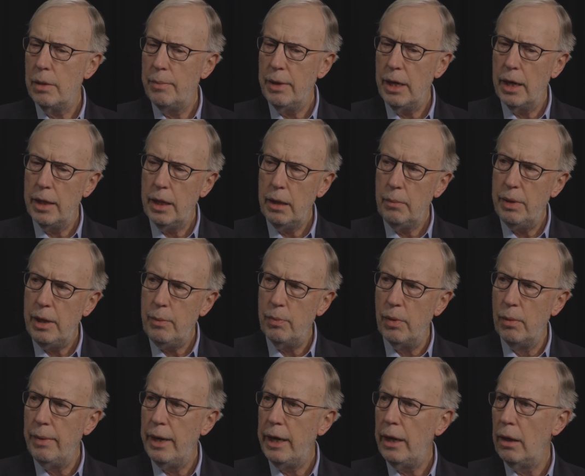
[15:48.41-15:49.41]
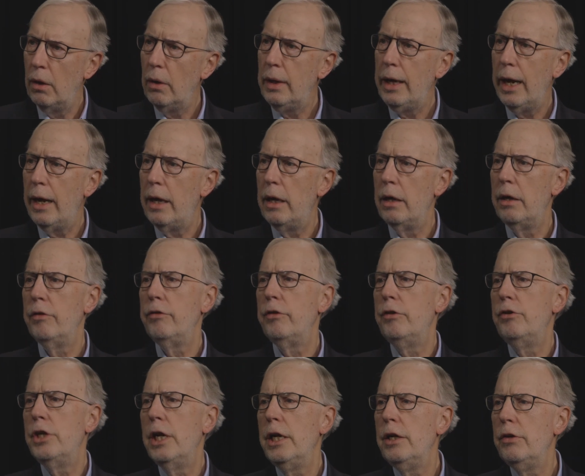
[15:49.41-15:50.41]
I mean, I think people may look at it as a
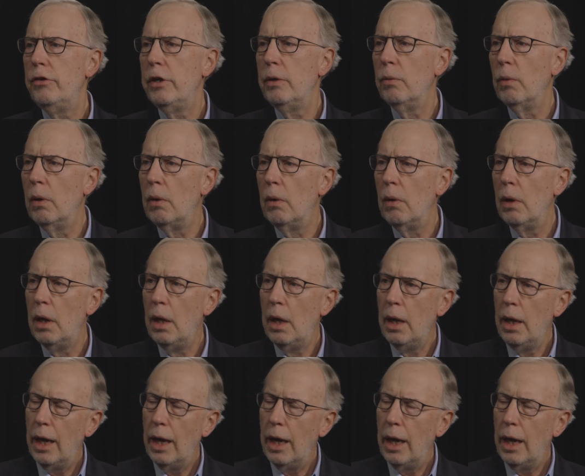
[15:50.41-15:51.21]
changing role.